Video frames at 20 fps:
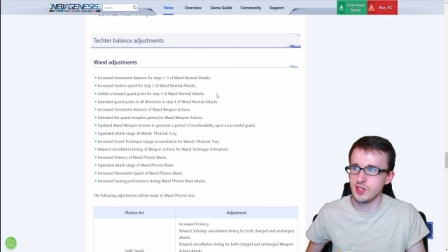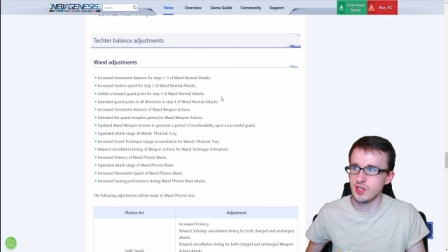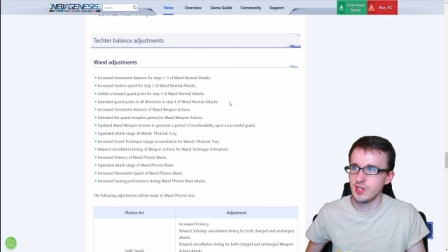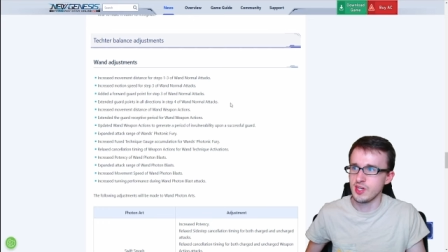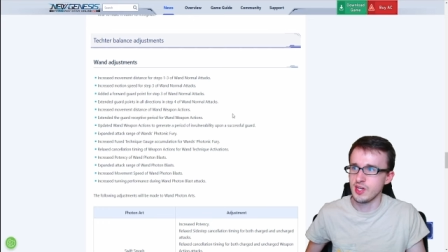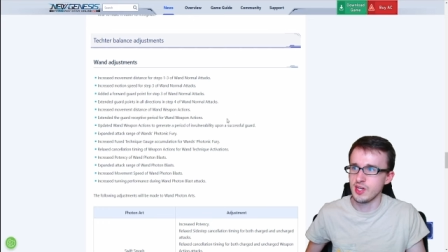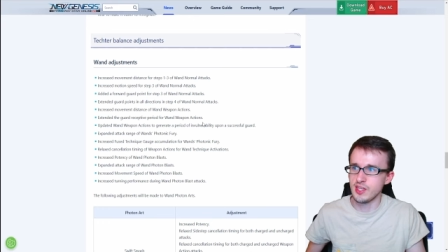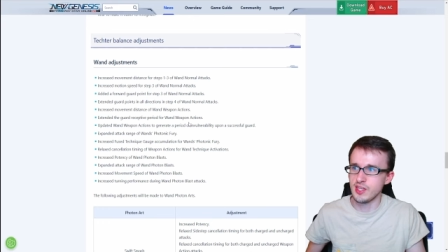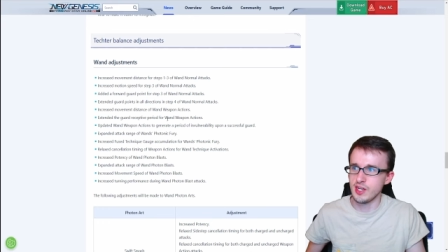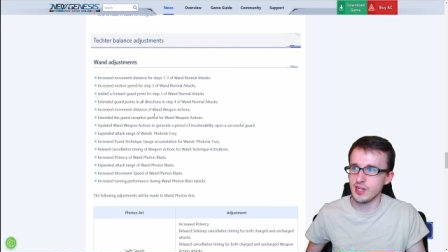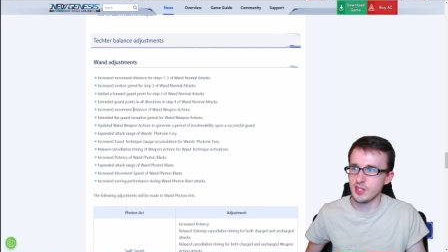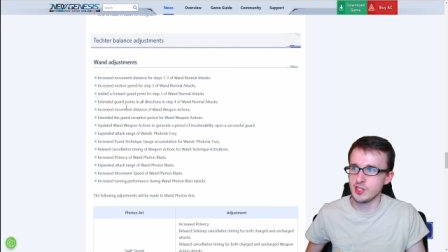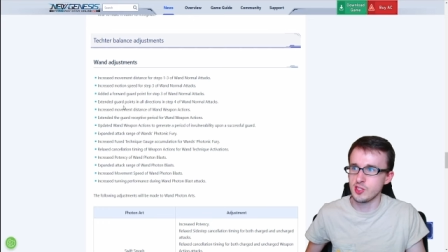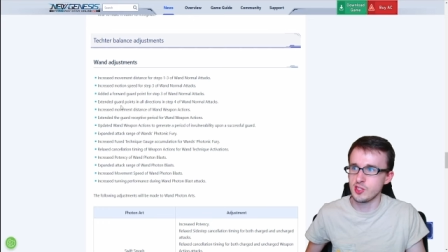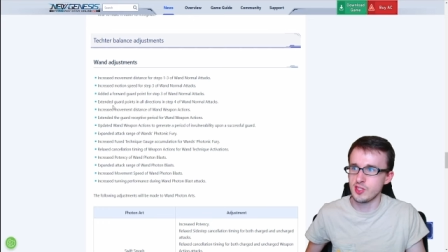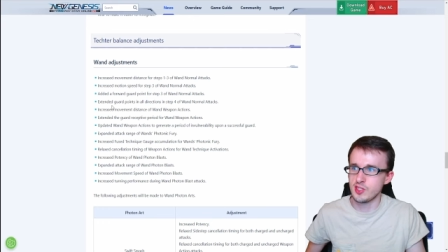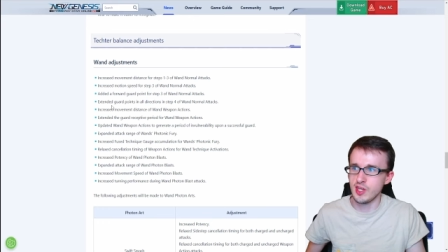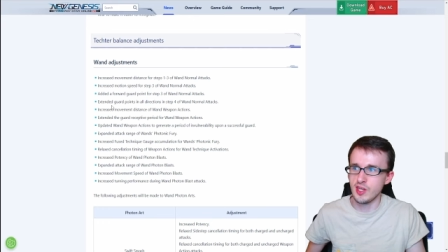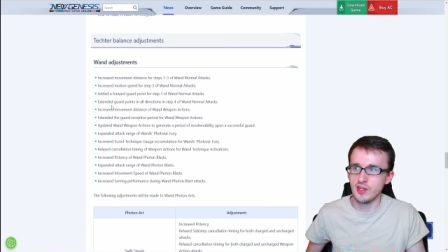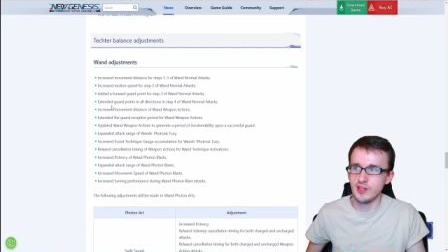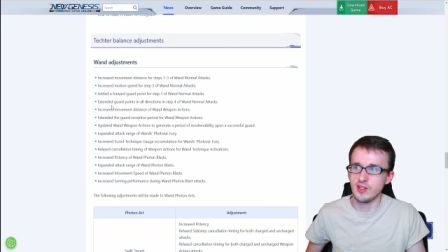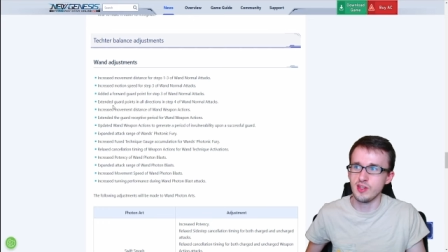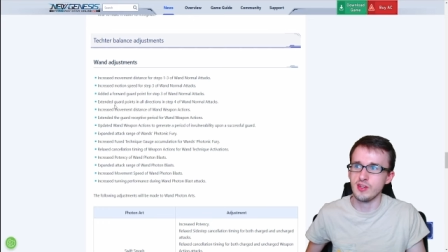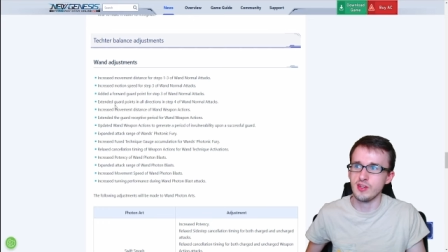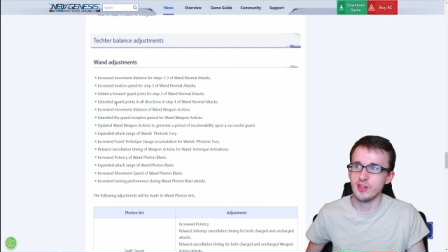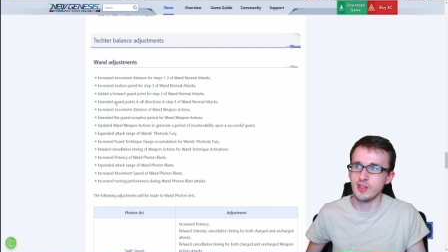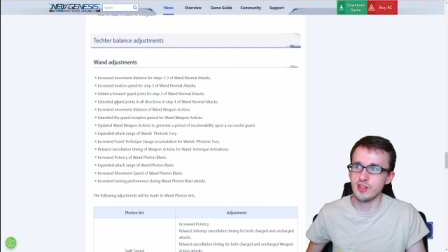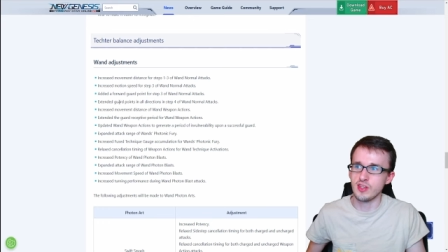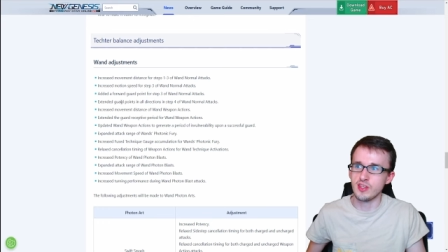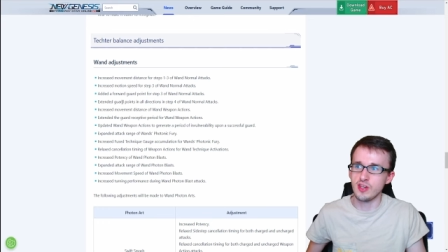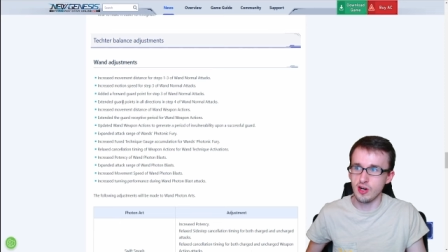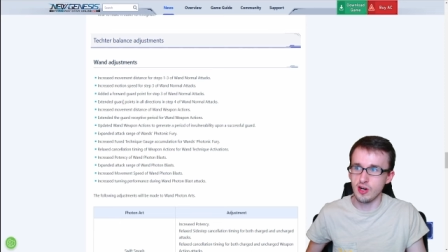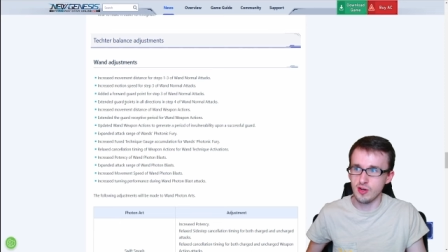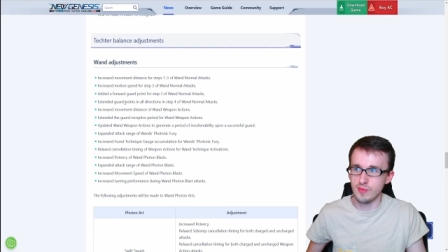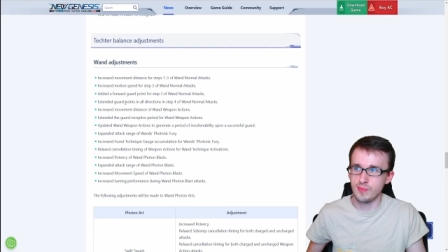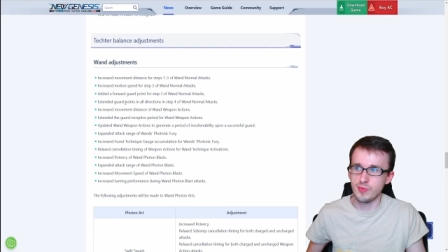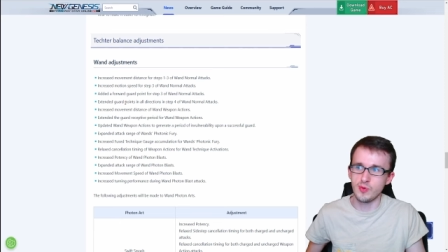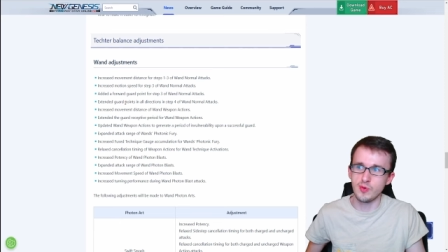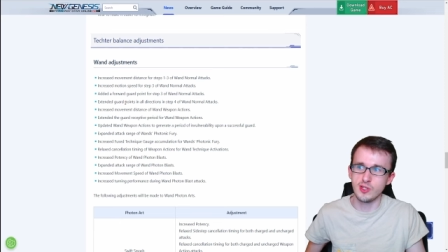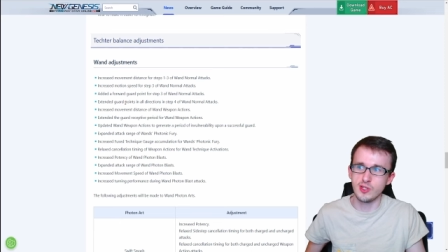and then extended guard
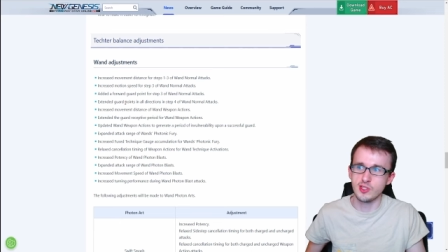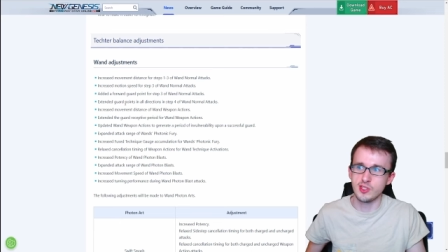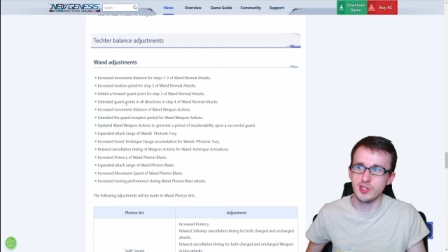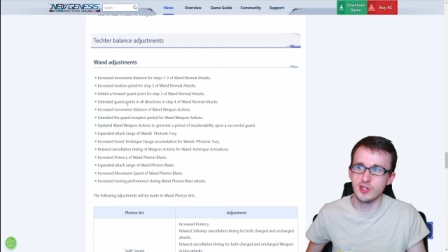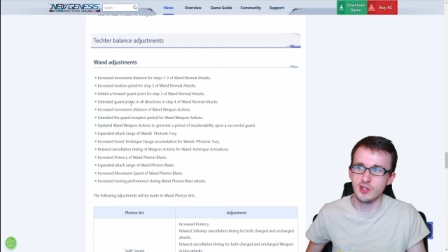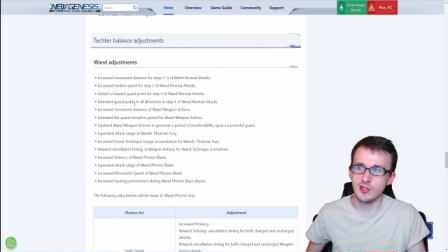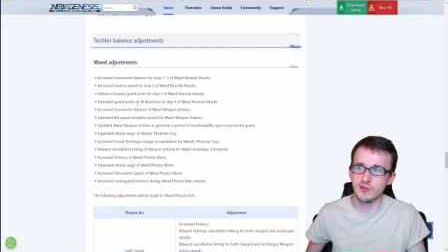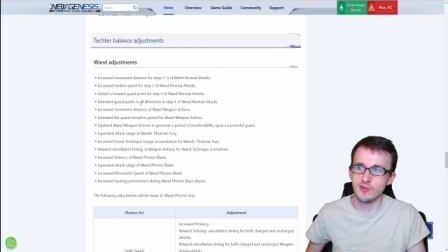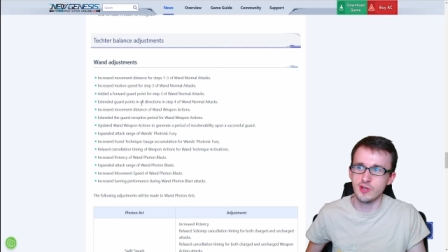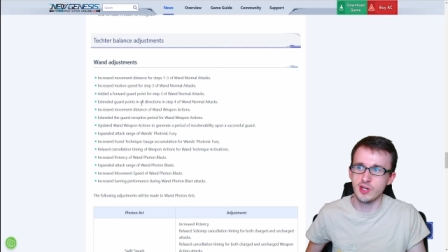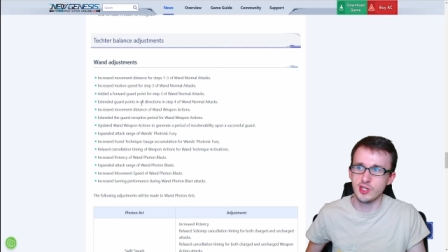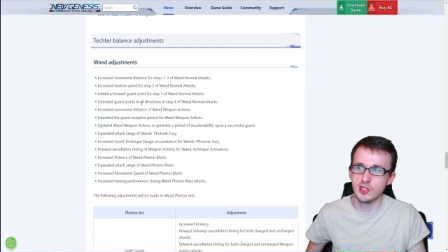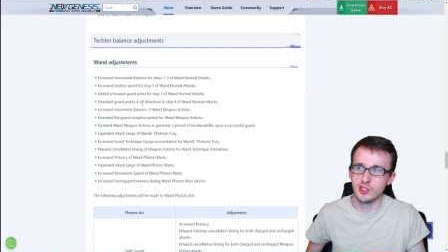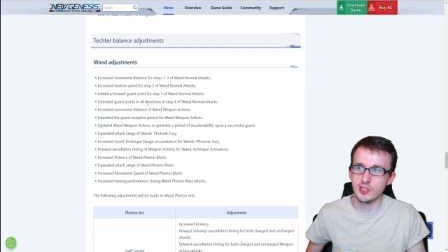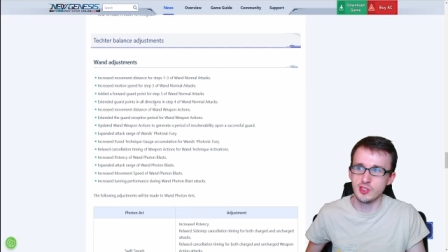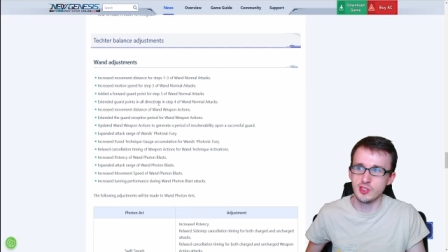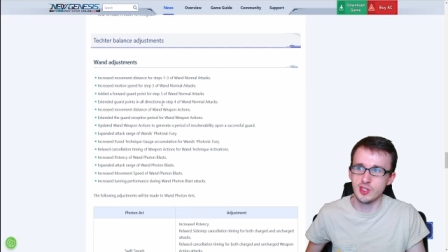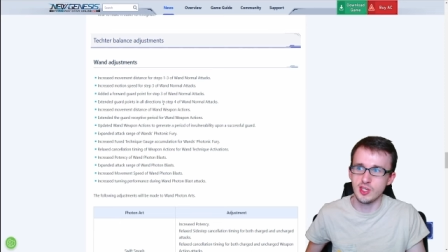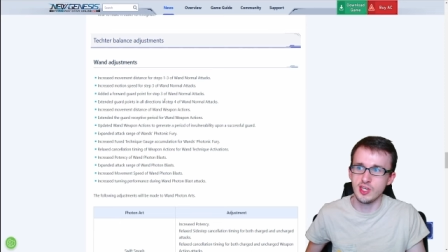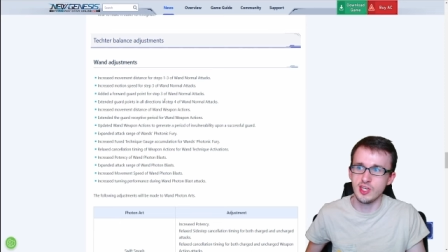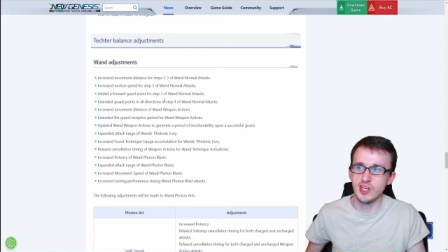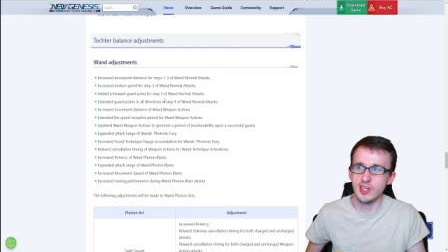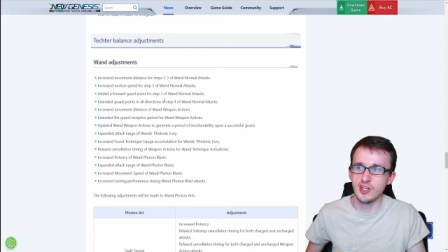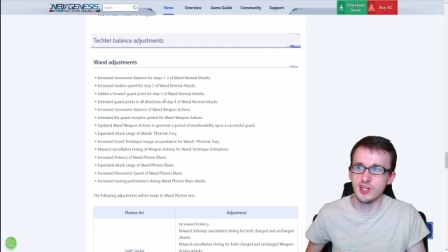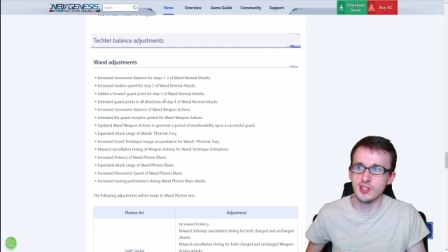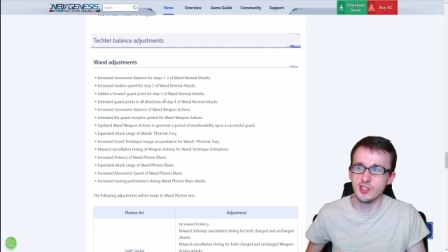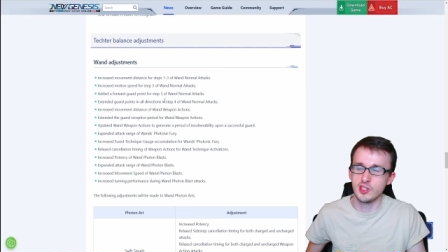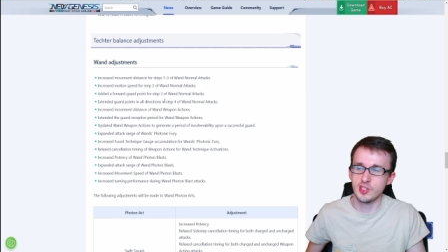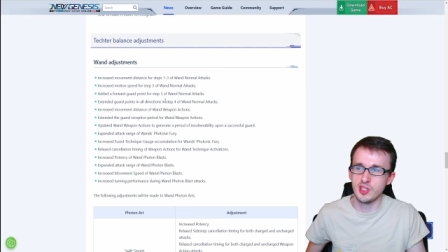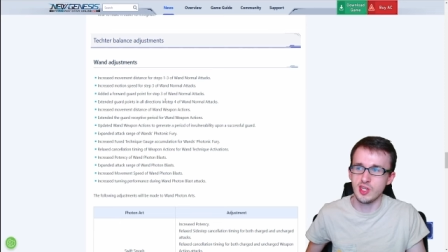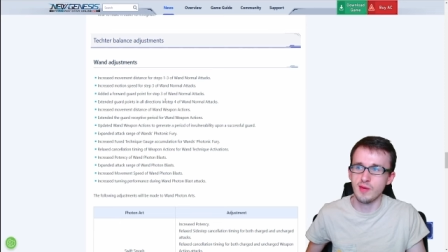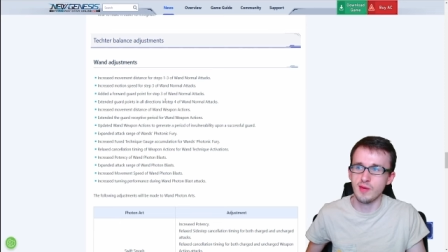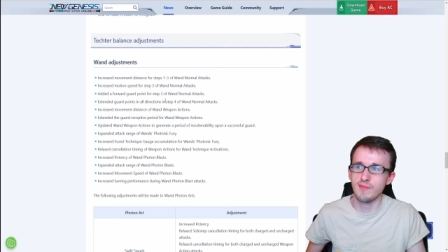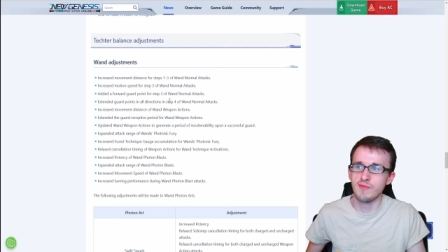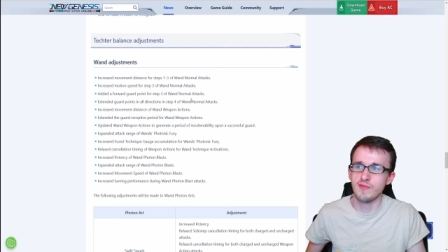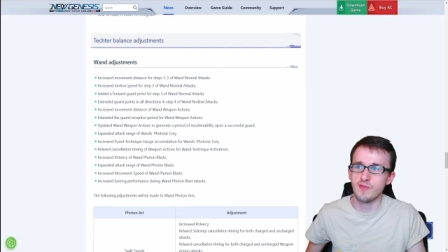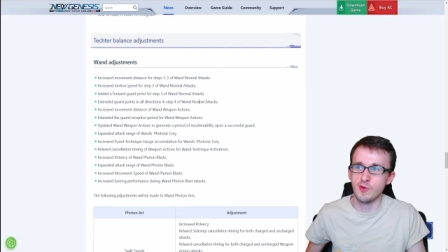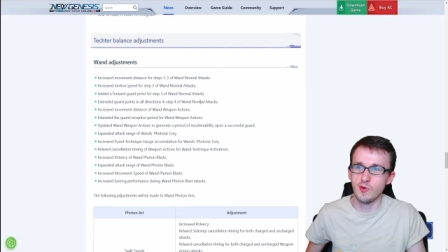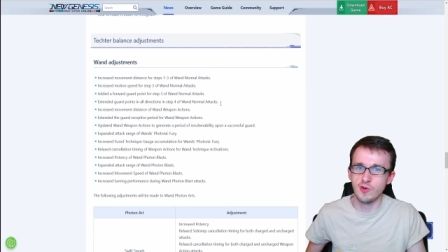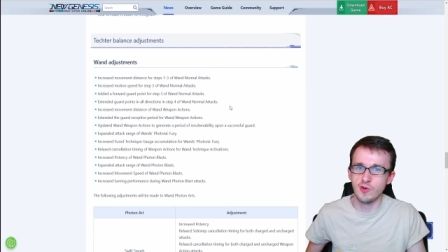points in all directions in step
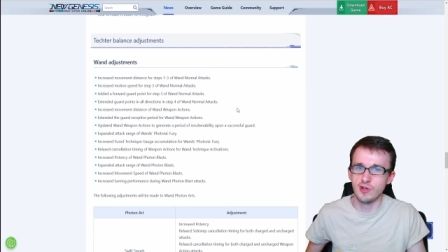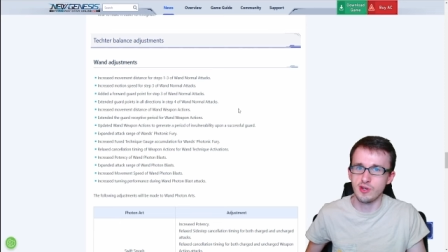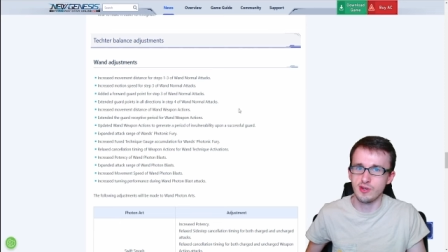4.